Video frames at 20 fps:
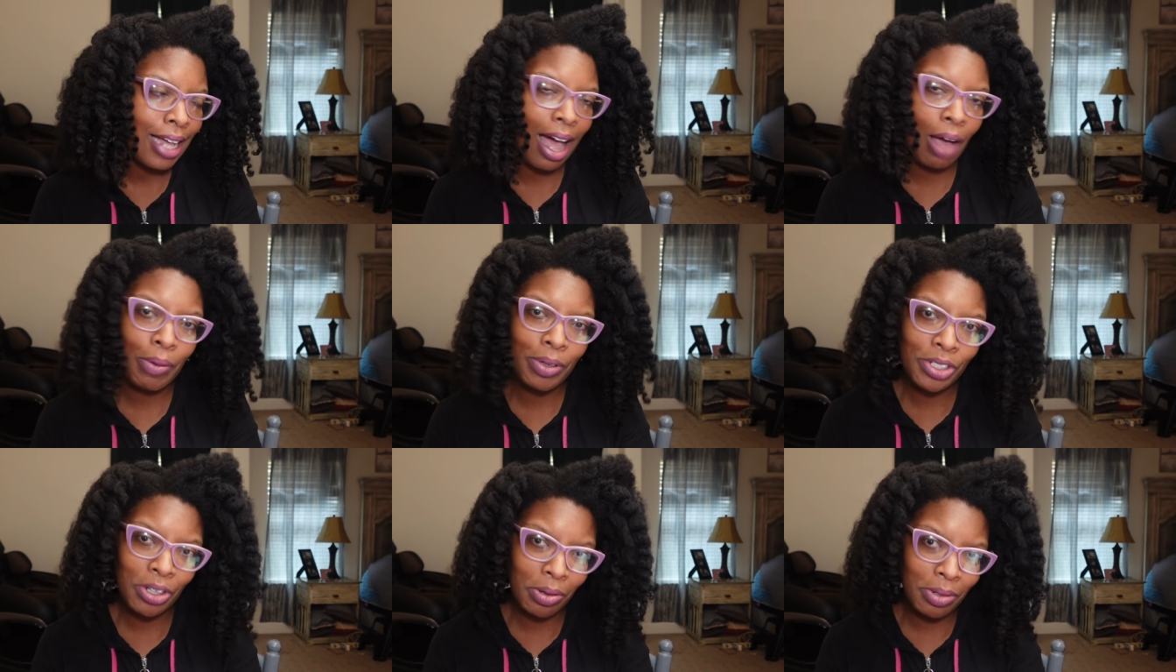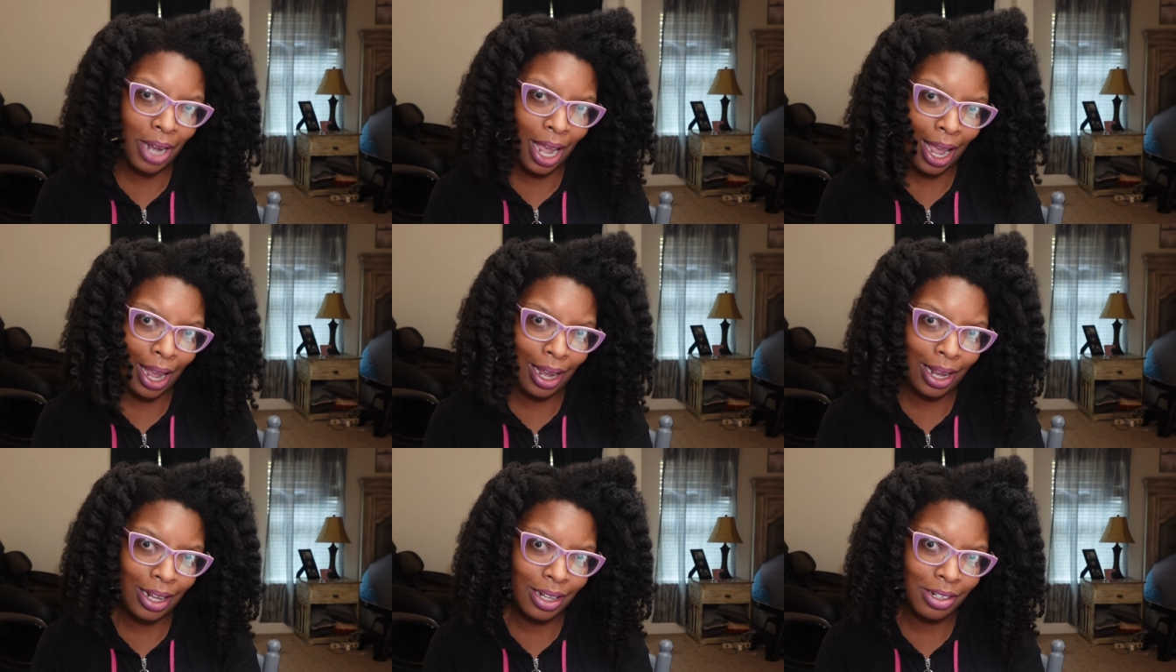how was your
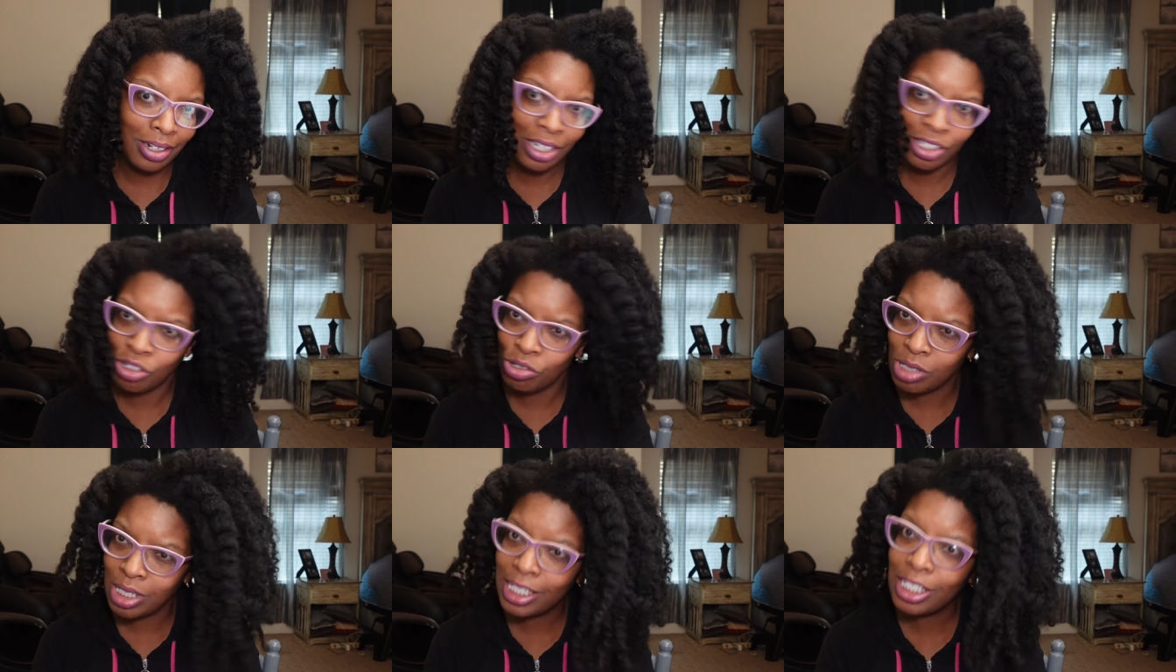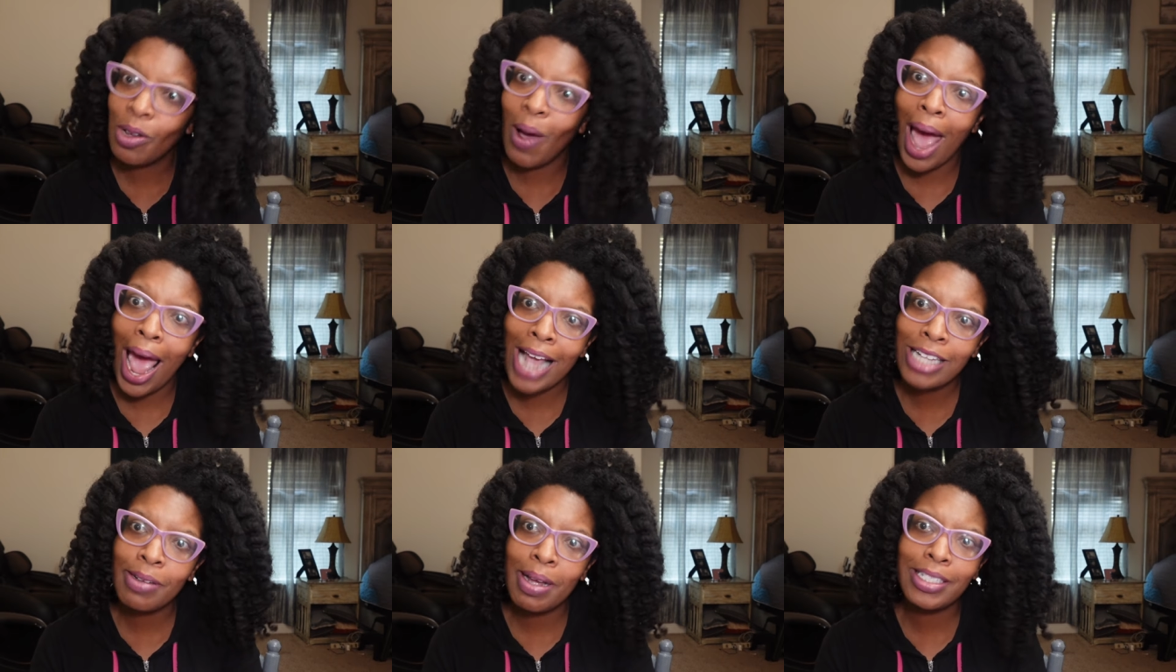night? Did you, so
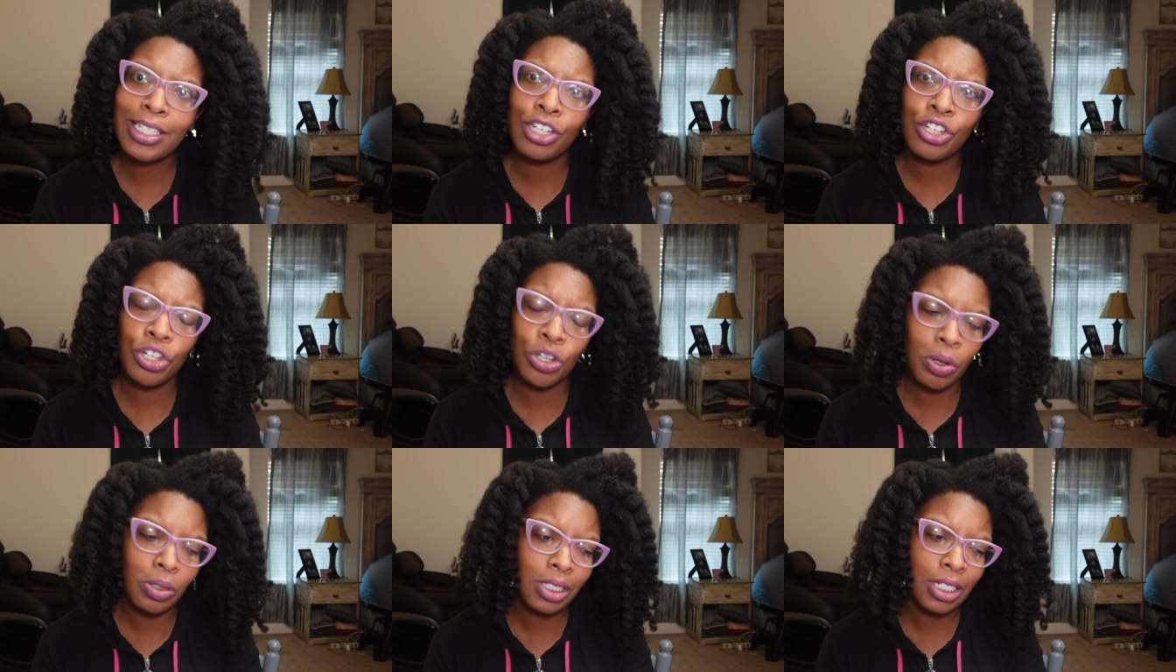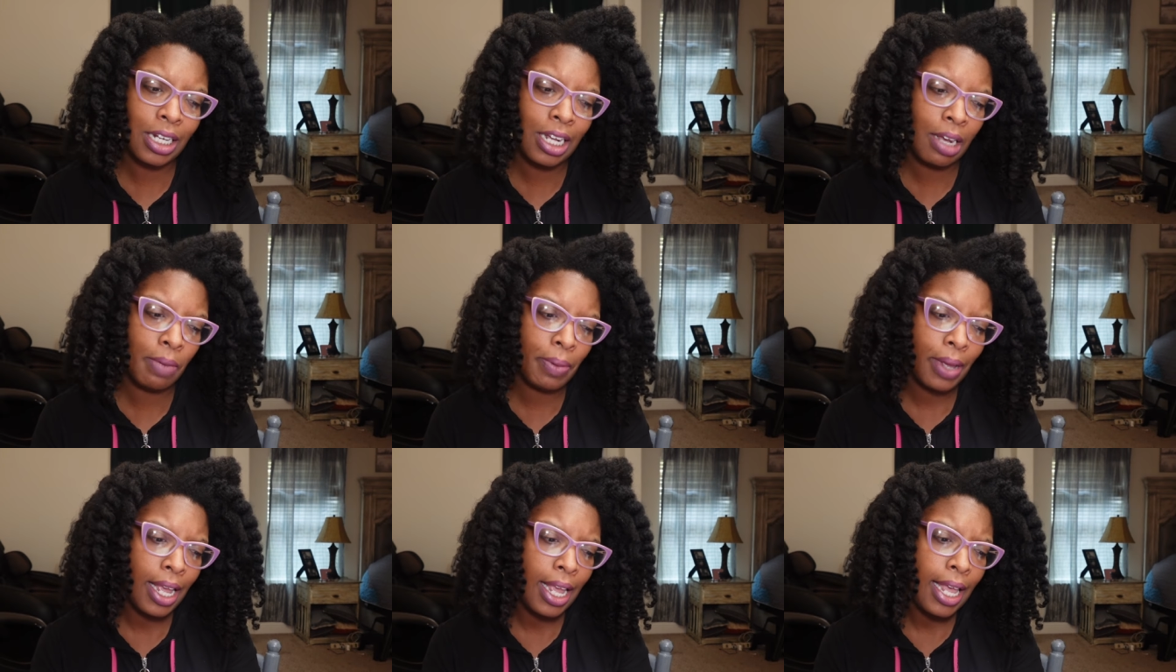I asked him, I said, do you
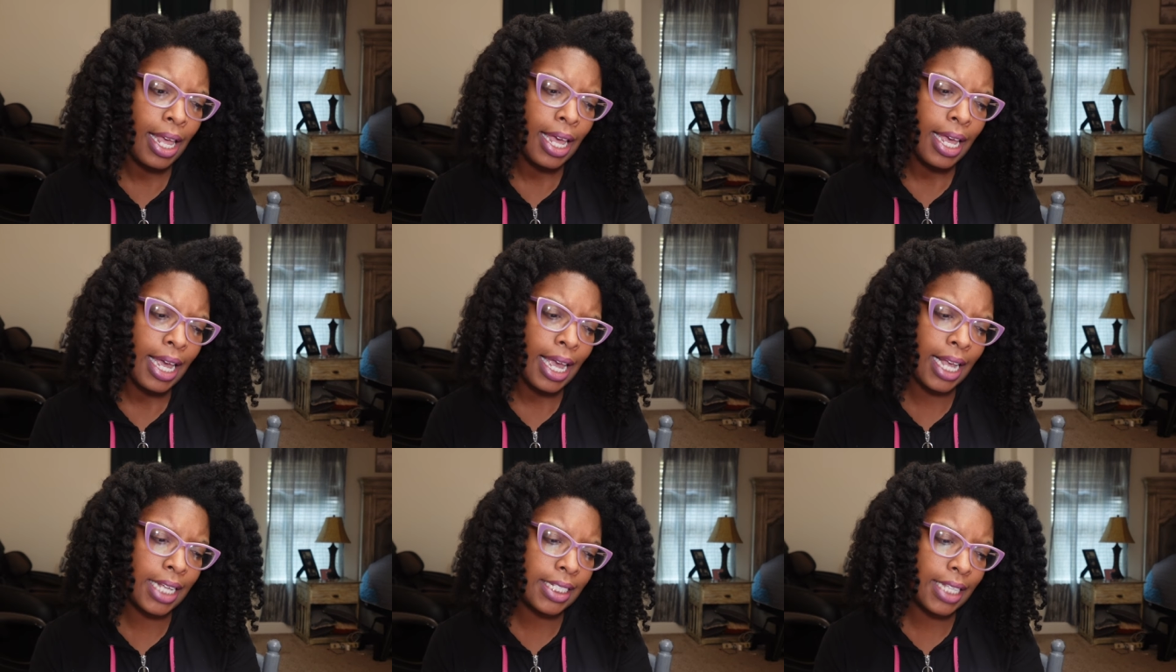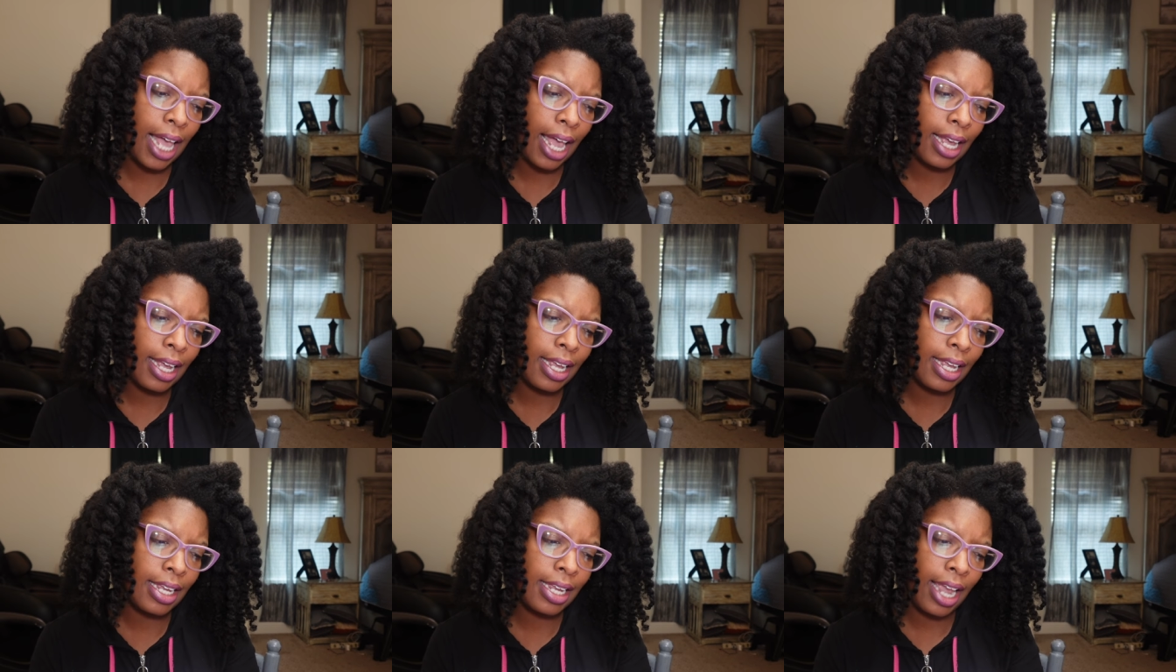sleep? He's
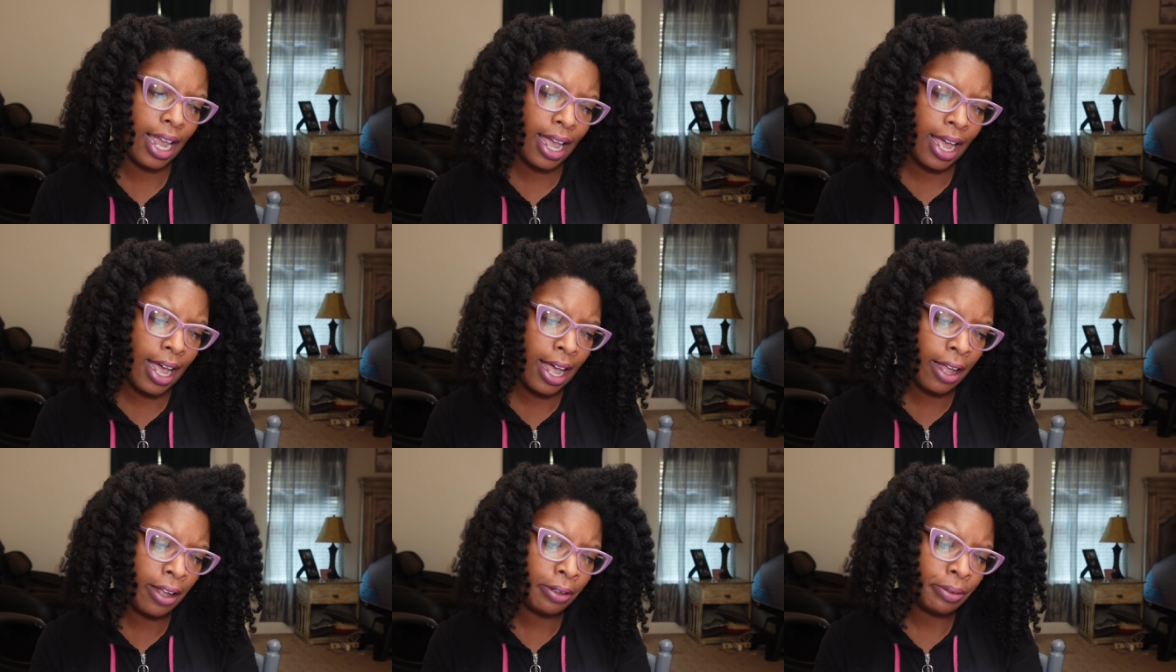like, yeah.